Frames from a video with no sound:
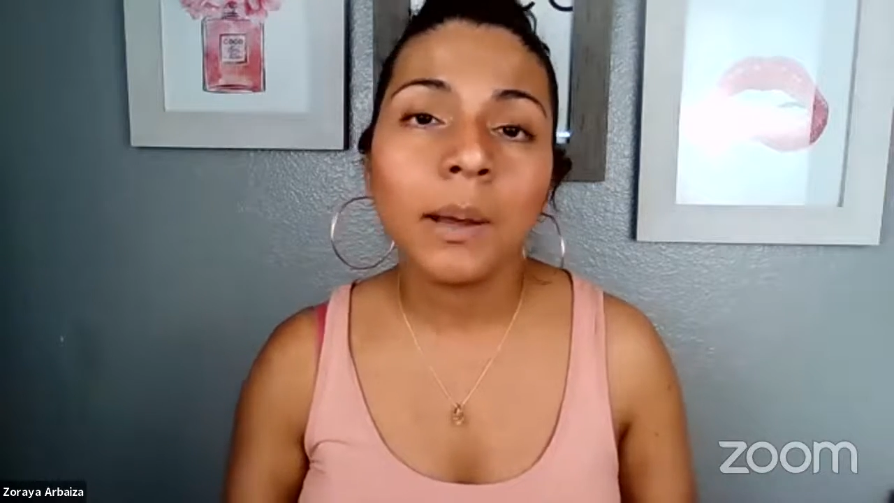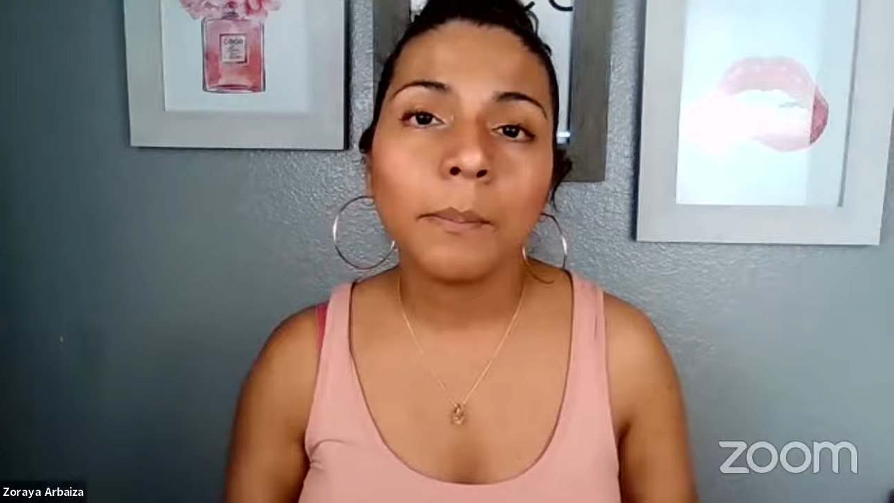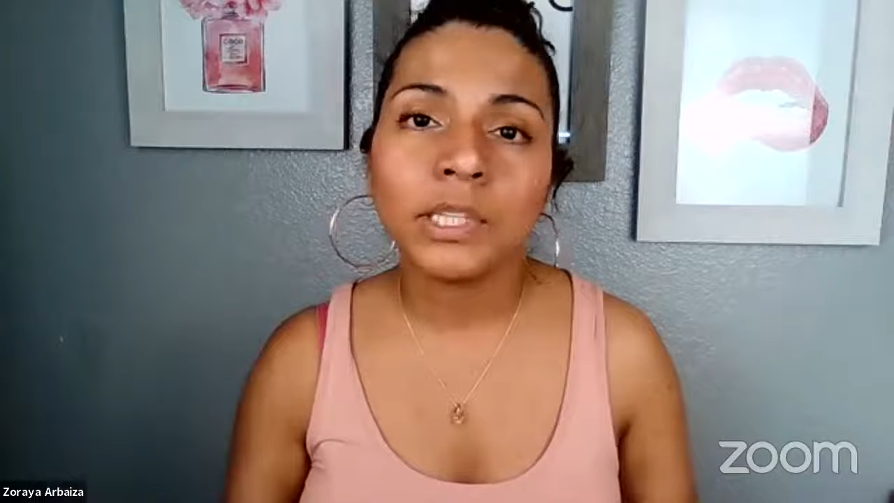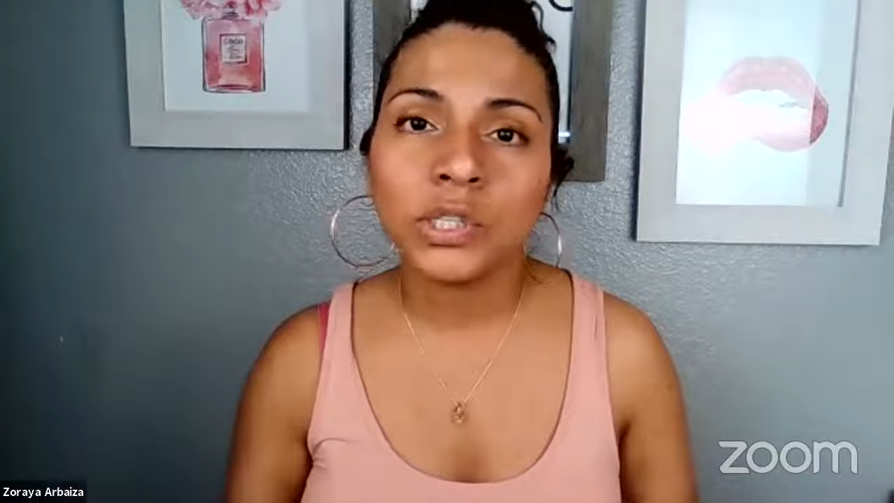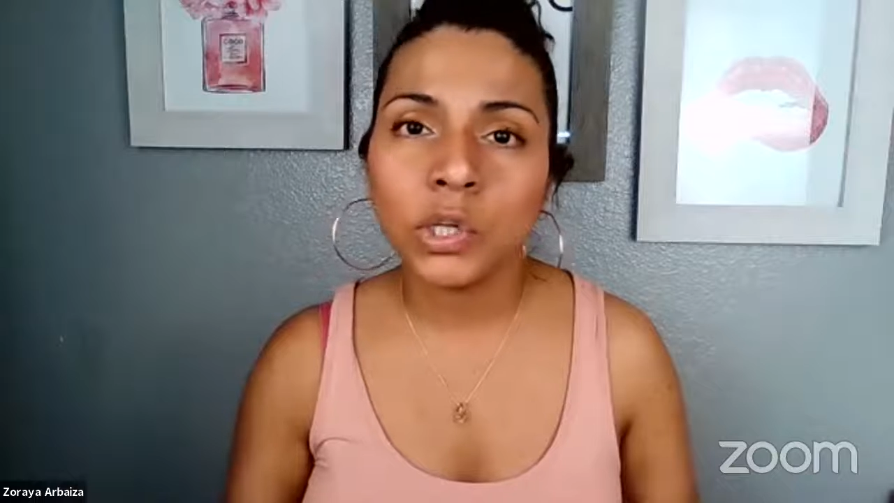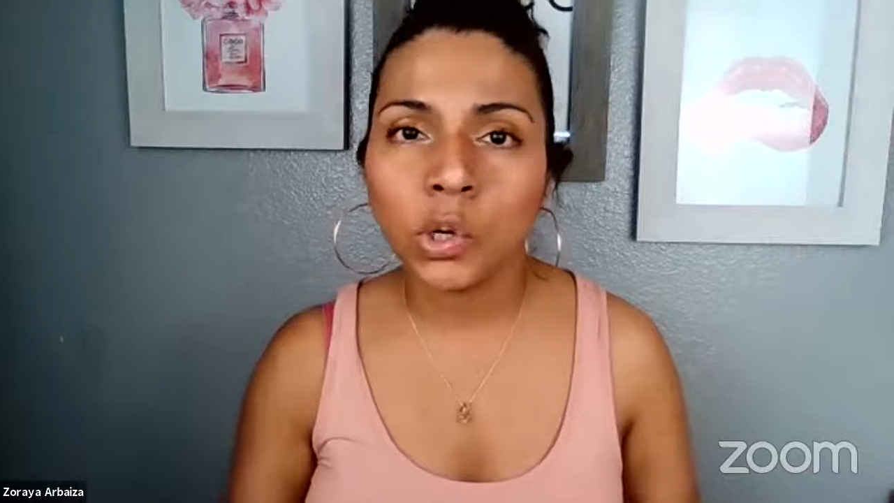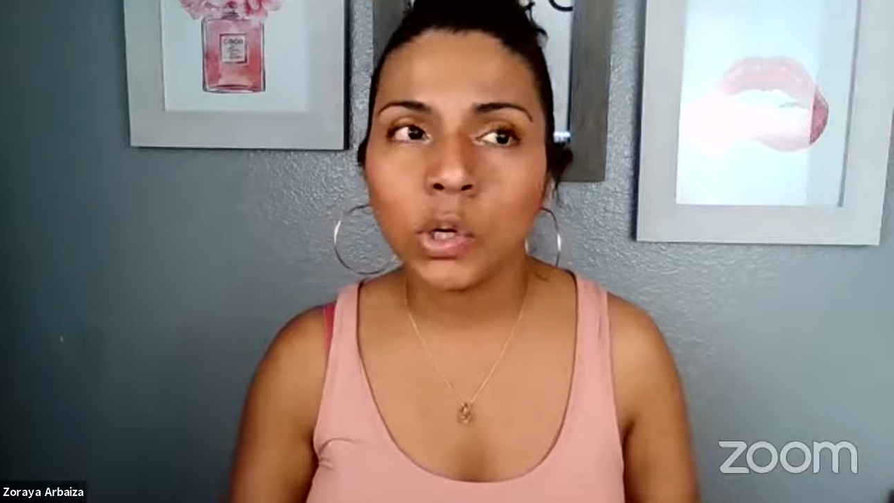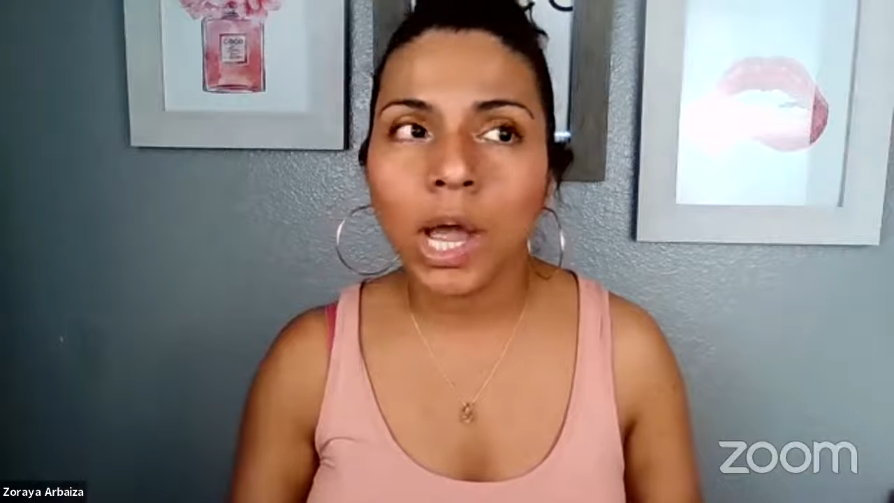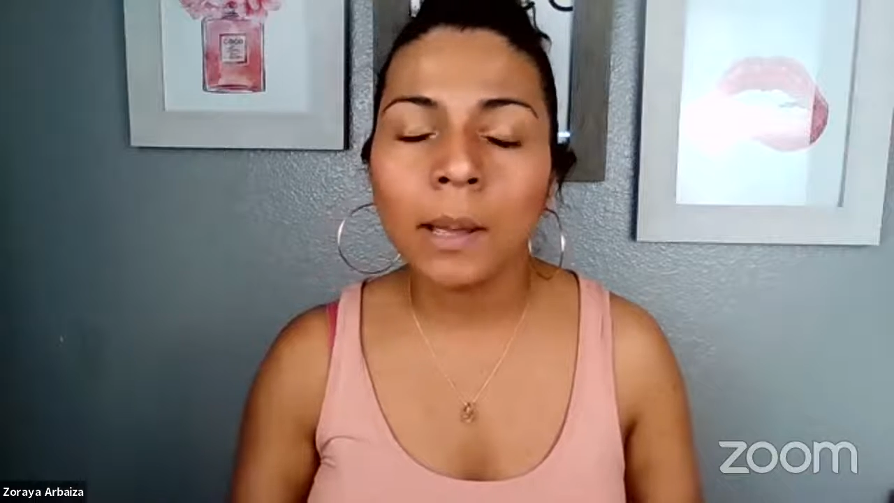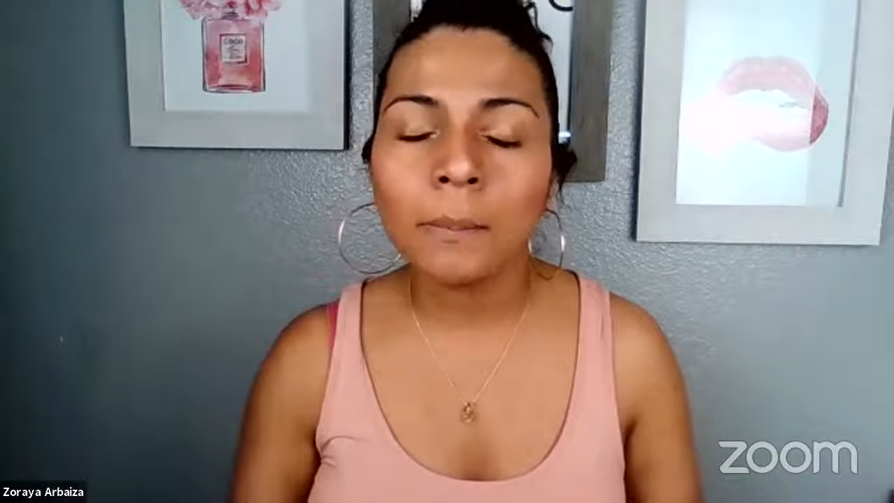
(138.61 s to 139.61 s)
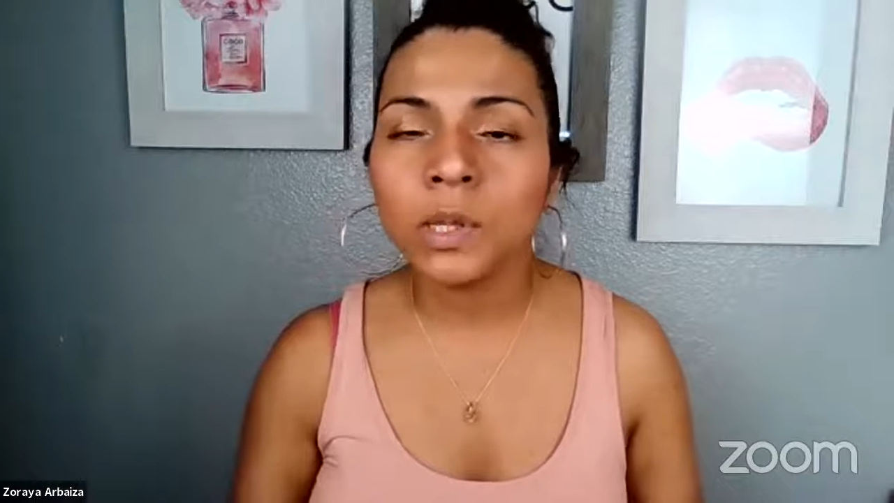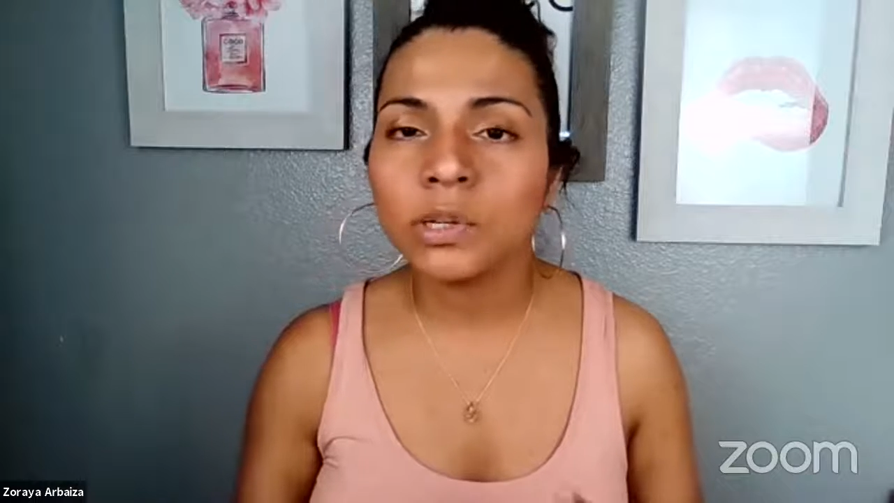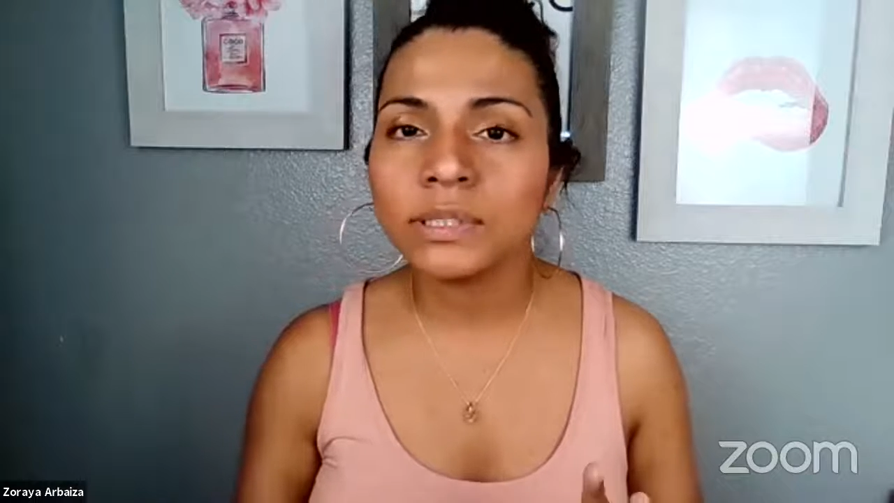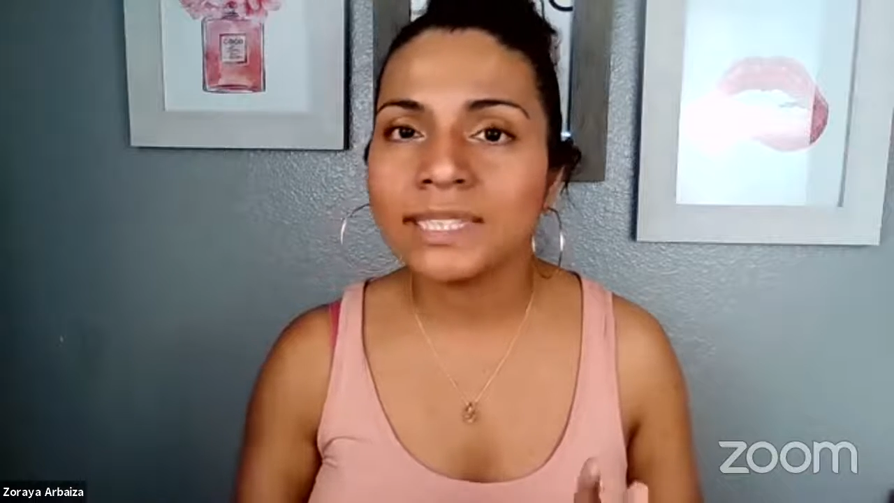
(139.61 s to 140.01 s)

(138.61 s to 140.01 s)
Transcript: but you know, I'm not